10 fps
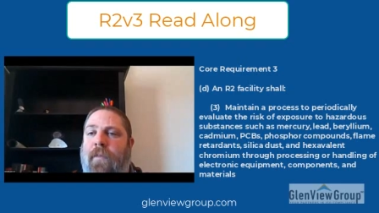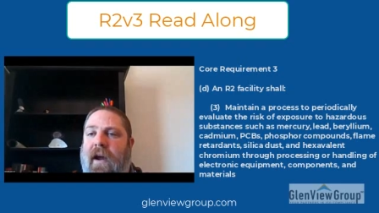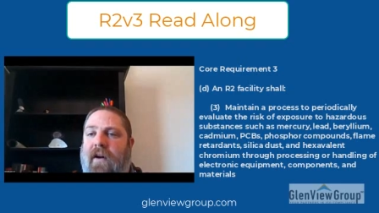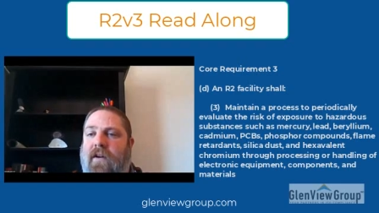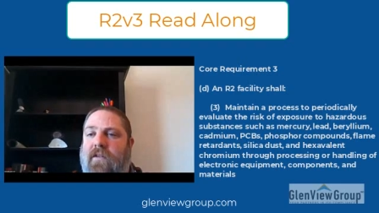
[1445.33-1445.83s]

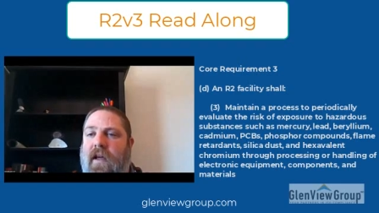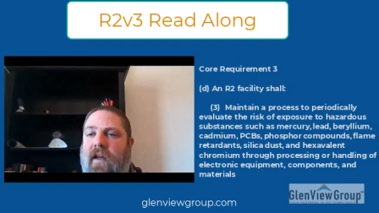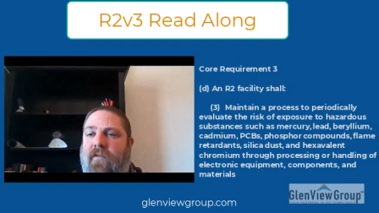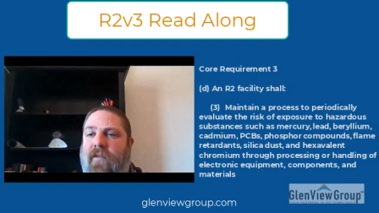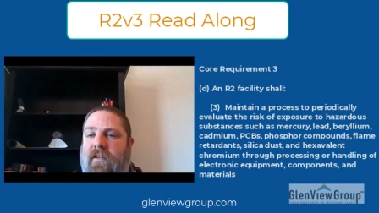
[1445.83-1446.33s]
repairs
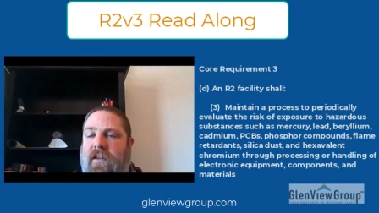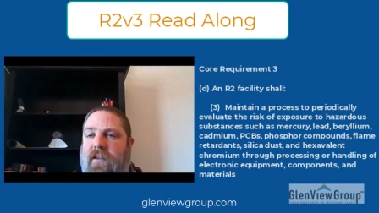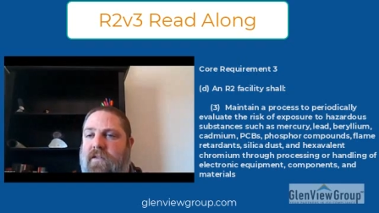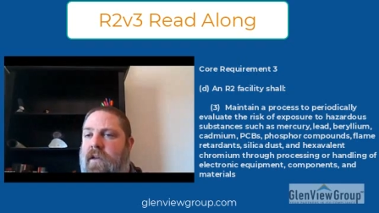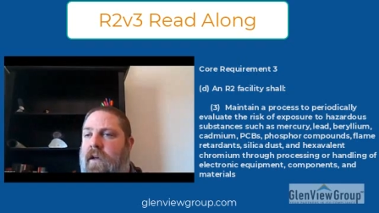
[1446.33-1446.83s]
and
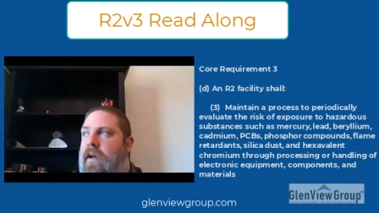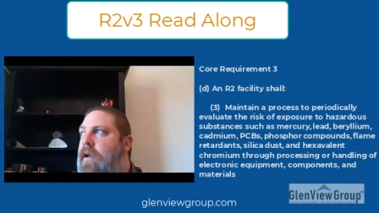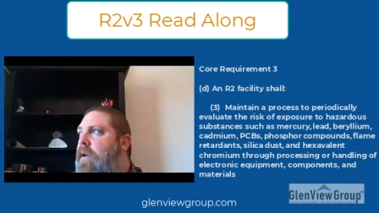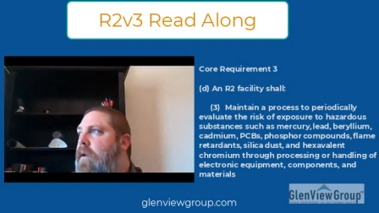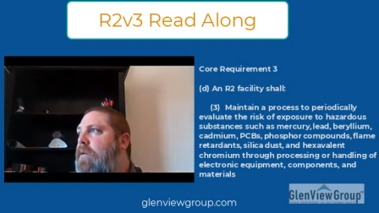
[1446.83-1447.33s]
fixes
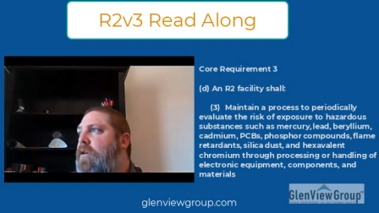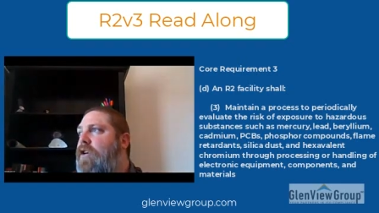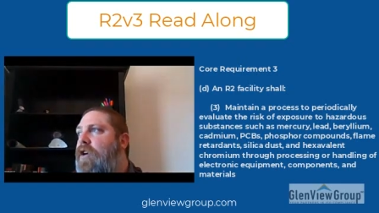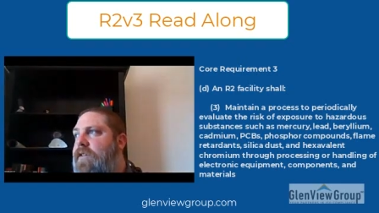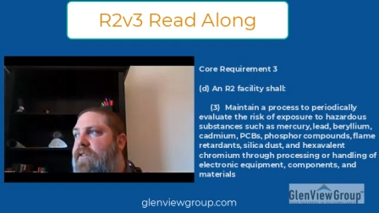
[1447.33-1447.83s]

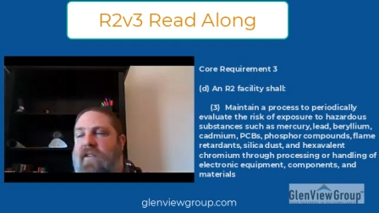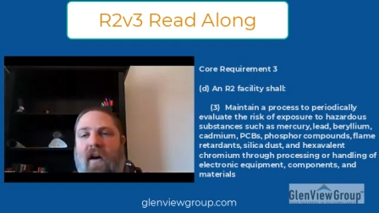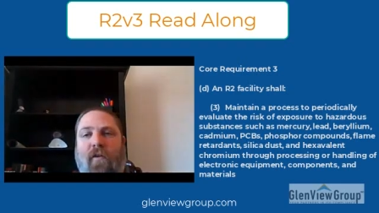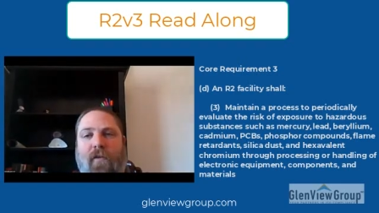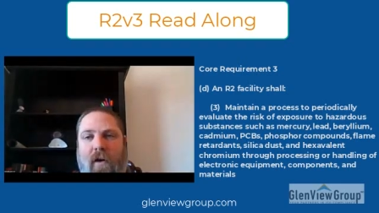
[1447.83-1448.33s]
good
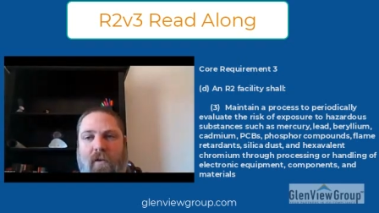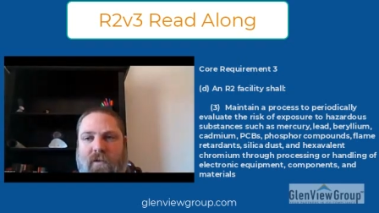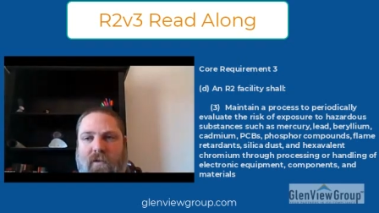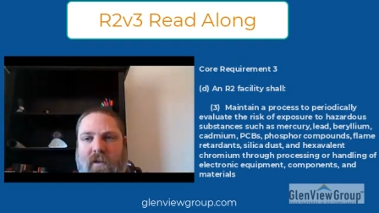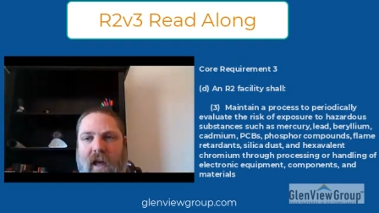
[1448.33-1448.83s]
cell
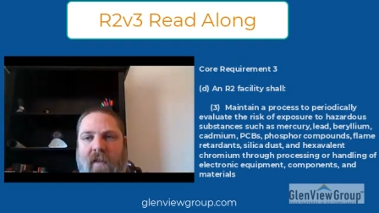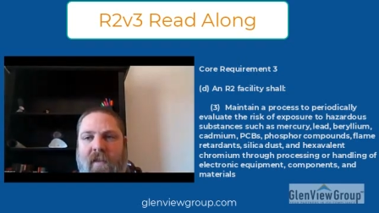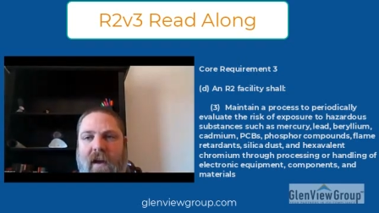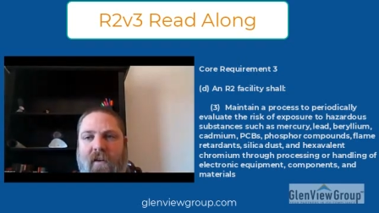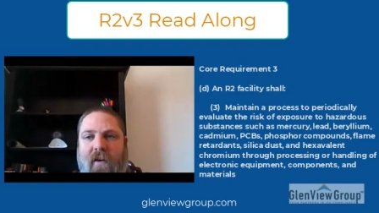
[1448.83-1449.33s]
phones and
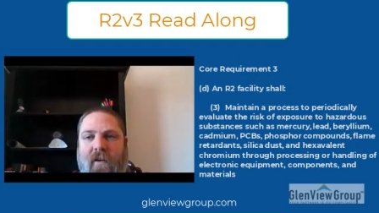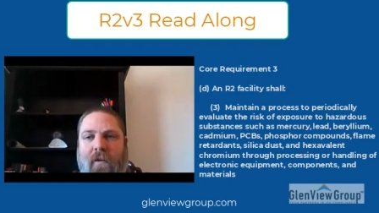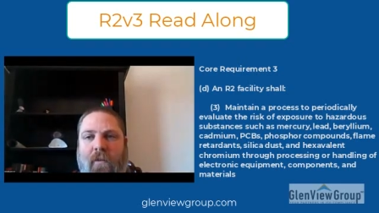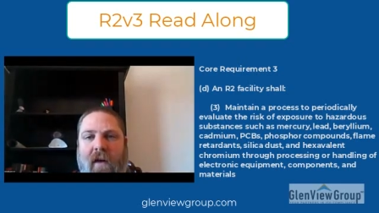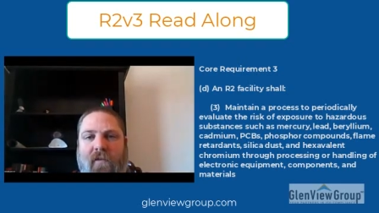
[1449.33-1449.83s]
they don't
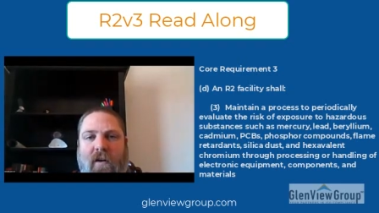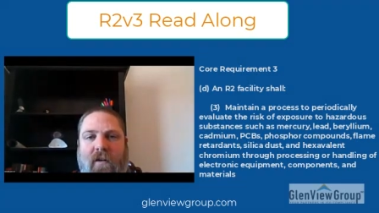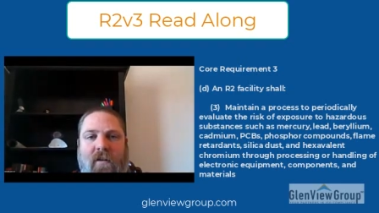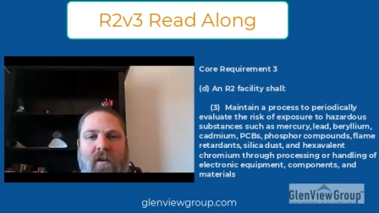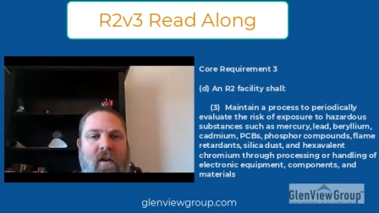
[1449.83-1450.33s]

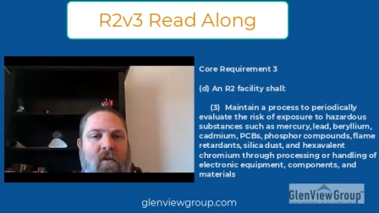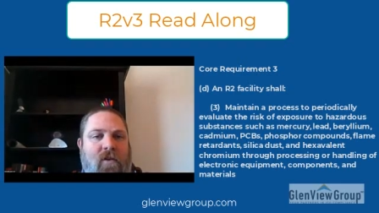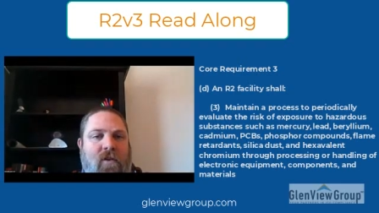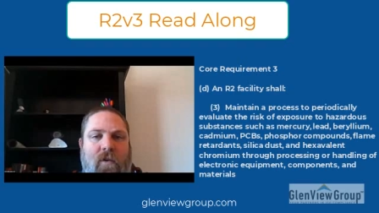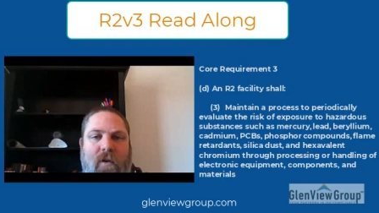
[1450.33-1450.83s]
ever,
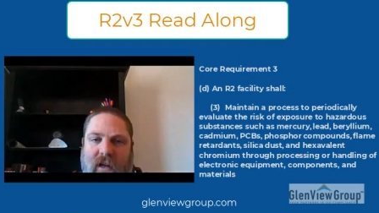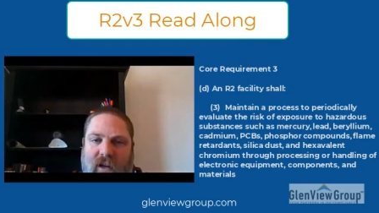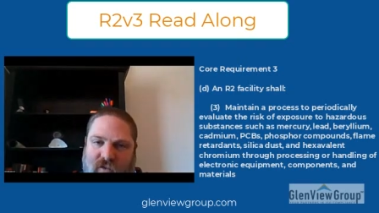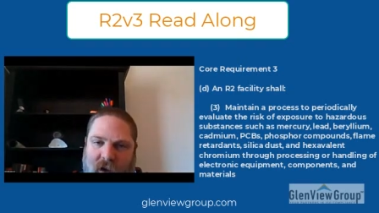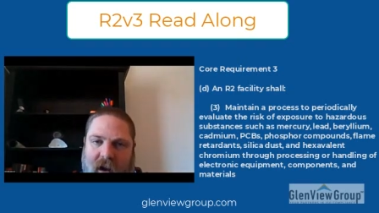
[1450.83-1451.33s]
do any
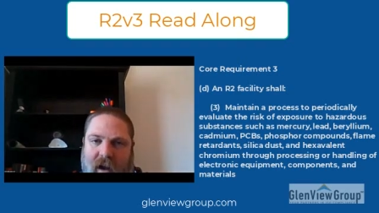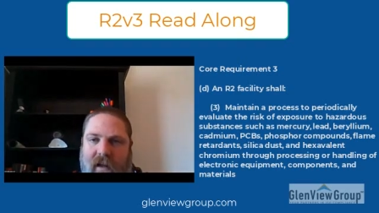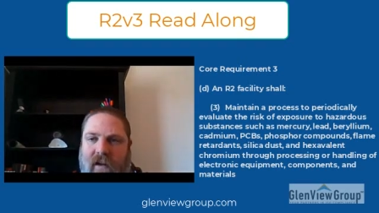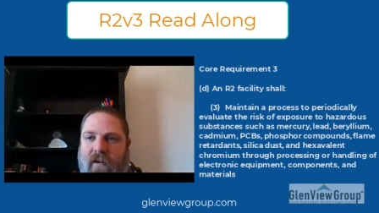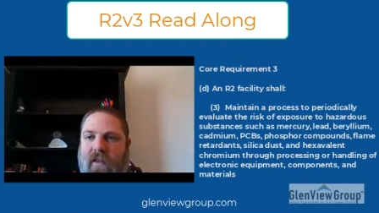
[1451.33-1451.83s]

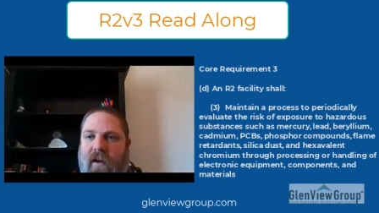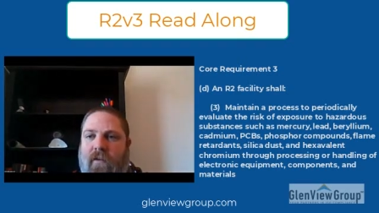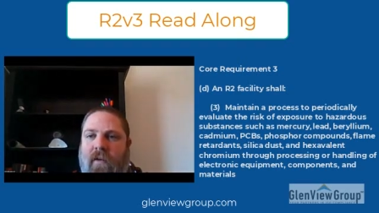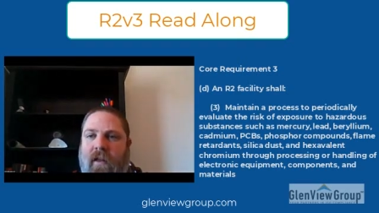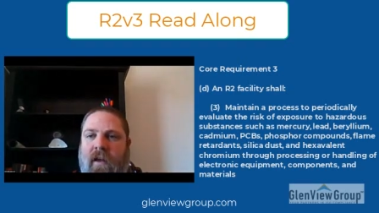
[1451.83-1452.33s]
shredding, or
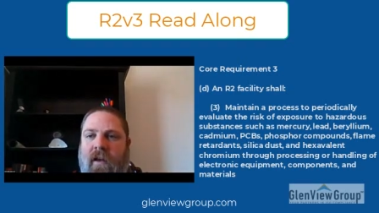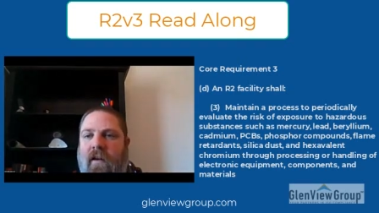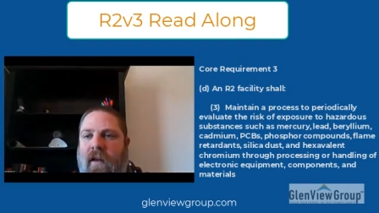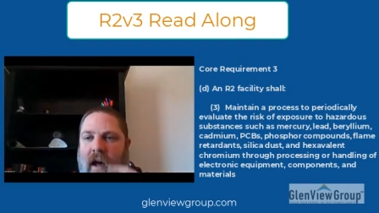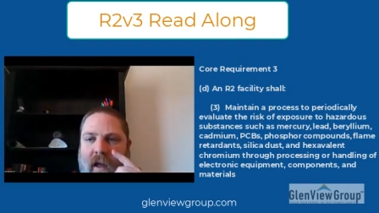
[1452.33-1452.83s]
they're really
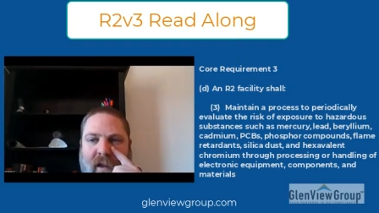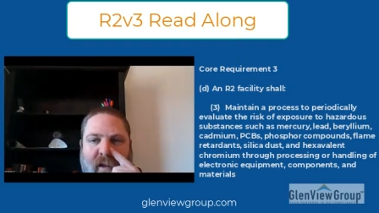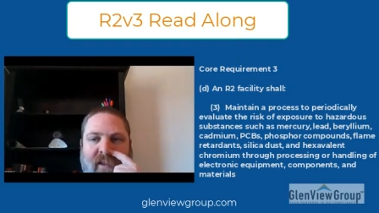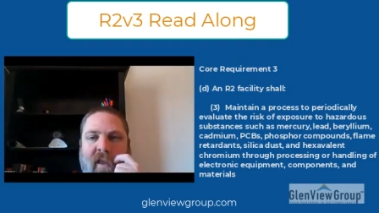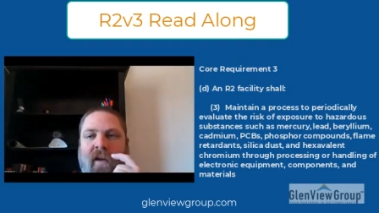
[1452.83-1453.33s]
not,
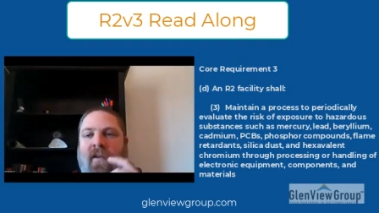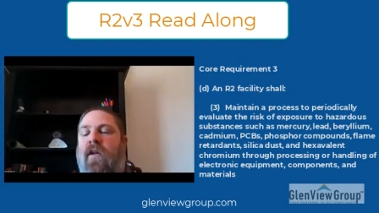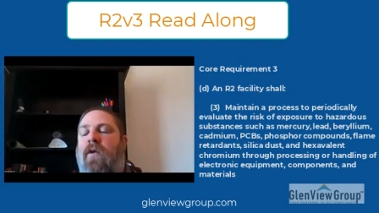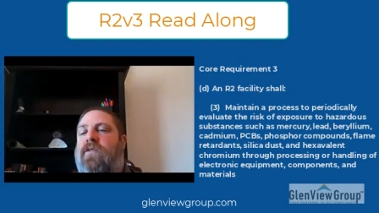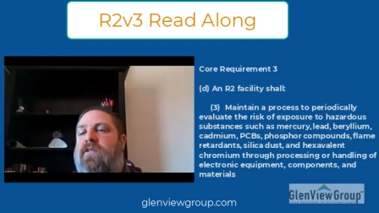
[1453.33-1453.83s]

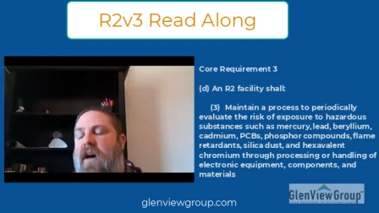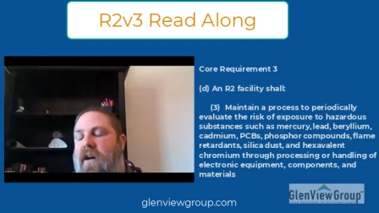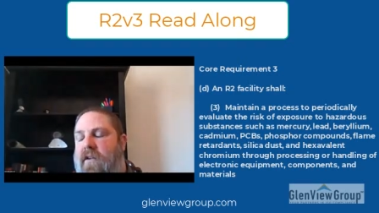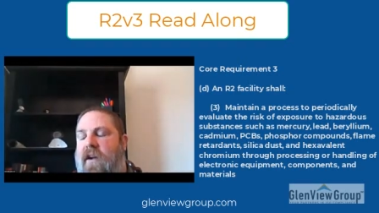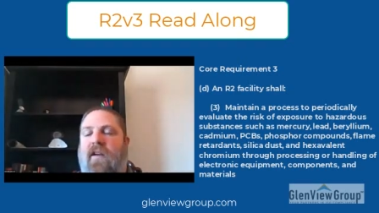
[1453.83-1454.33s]
no
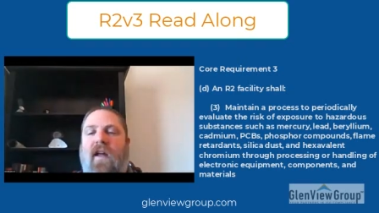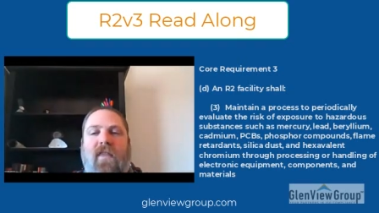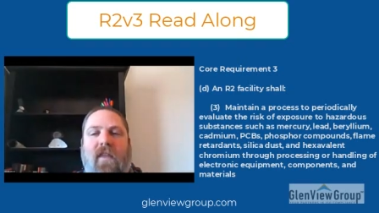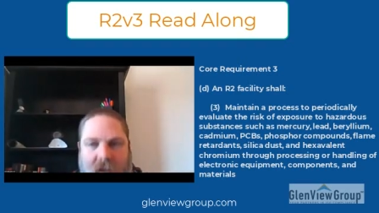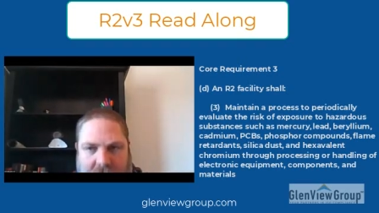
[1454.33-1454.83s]
soldering,
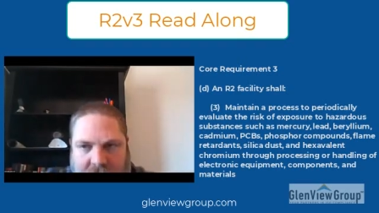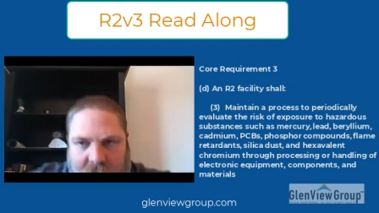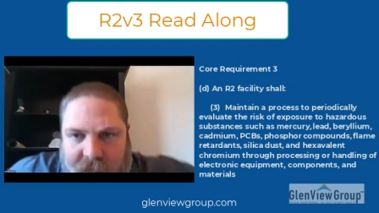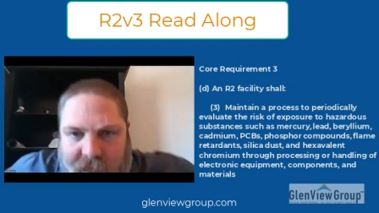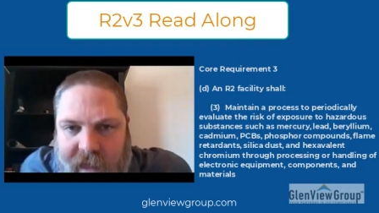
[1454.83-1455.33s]
nothing
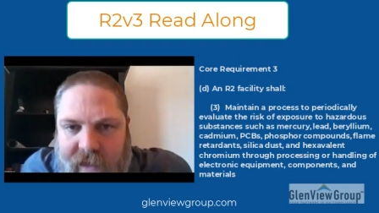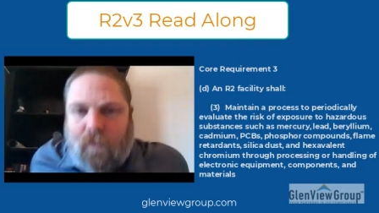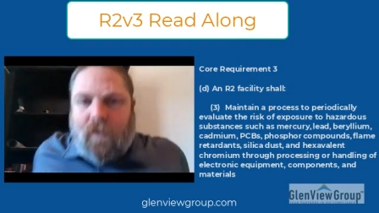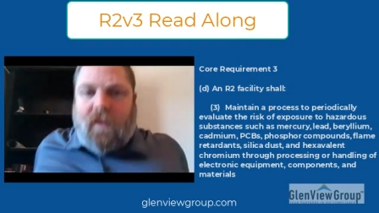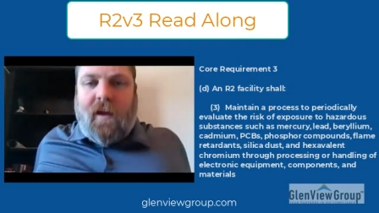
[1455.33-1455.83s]

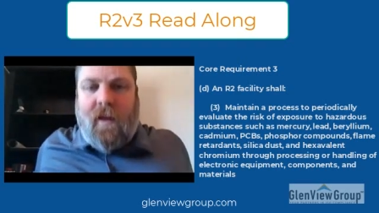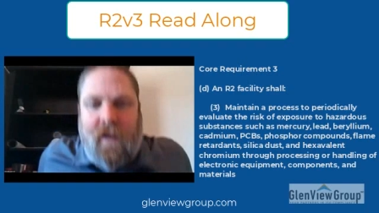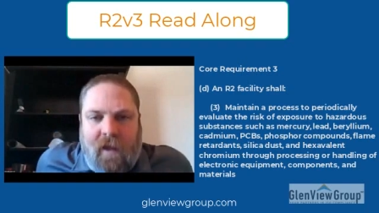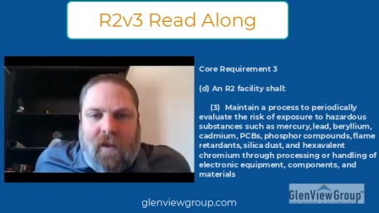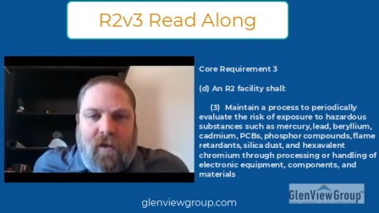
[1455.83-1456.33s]
that's really